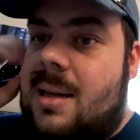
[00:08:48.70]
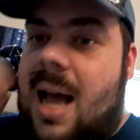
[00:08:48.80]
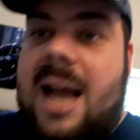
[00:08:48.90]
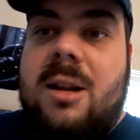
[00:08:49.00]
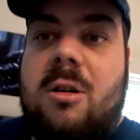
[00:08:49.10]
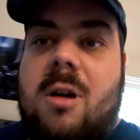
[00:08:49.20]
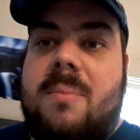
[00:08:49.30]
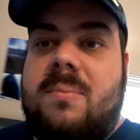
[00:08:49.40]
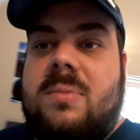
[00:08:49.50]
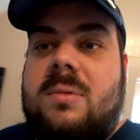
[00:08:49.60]
I know
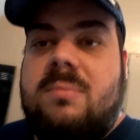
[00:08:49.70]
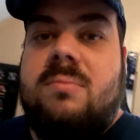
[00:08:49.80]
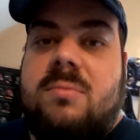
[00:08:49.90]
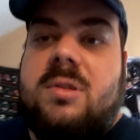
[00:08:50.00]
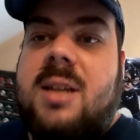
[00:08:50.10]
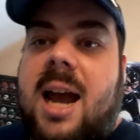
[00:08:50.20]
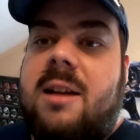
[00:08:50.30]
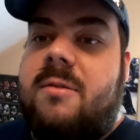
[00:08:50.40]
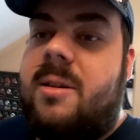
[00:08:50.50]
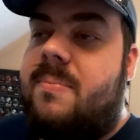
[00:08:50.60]
I'm
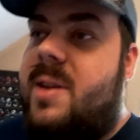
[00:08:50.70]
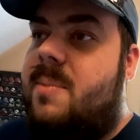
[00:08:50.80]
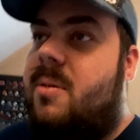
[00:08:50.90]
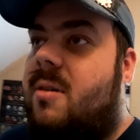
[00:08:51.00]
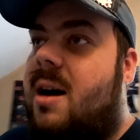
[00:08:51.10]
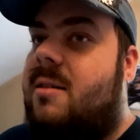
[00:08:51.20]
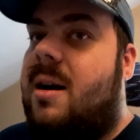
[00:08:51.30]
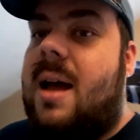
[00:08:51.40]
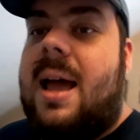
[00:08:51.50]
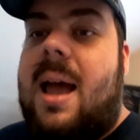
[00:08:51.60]
tiring people
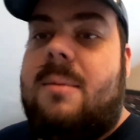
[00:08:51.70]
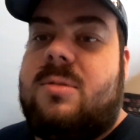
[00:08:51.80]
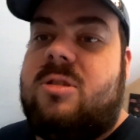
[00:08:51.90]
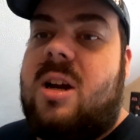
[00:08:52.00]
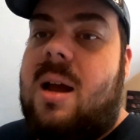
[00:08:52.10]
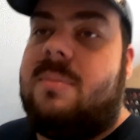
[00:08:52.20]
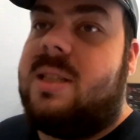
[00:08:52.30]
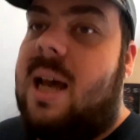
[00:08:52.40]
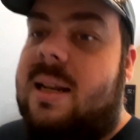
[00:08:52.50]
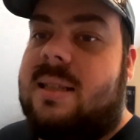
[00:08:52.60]
out. I'm
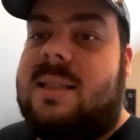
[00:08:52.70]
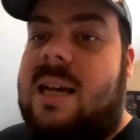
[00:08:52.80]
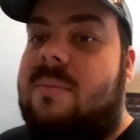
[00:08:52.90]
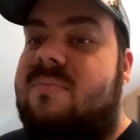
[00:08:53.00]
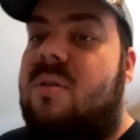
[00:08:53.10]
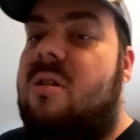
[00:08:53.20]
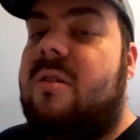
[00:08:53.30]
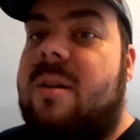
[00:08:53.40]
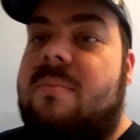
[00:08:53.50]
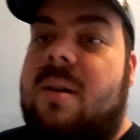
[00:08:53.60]
starting to sound
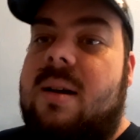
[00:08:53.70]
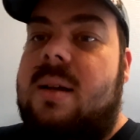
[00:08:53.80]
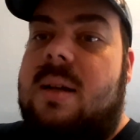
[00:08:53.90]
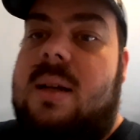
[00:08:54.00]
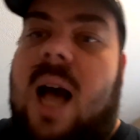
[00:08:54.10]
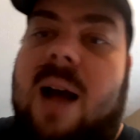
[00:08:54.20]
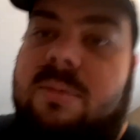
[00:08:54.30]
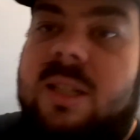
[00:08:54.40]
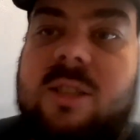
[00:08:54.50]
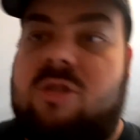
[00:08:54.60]
boring, but I'm
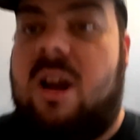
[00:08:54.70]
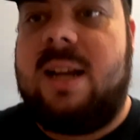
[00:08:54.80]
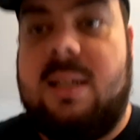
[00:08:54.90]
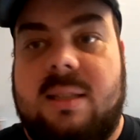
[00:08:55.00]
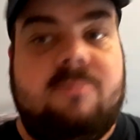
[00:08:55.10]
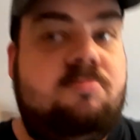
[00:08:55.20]
just trying to